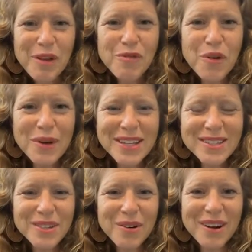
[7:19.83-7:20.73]

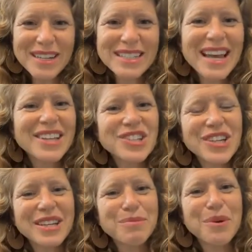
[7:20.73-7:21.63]
focus your
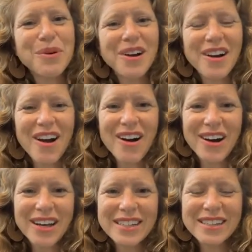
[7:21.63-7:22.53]
attention more
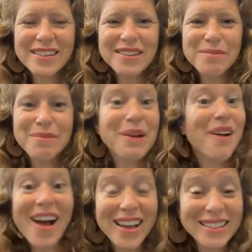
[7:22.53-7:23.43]
on
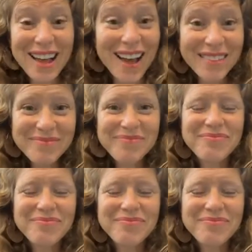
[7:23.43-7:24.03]
berachta,